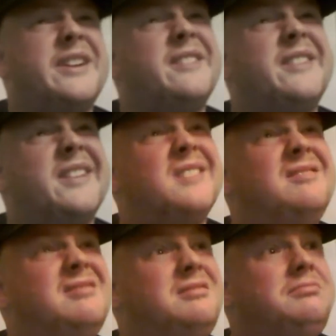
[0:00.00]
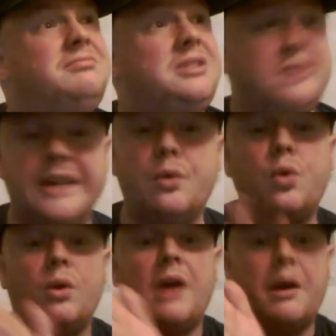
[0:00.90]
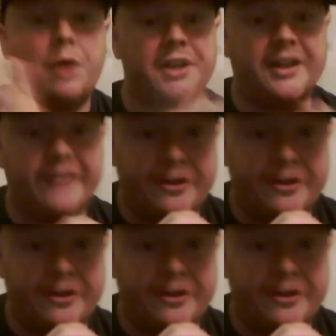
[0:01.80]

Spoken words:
I covered everything? Yeah, I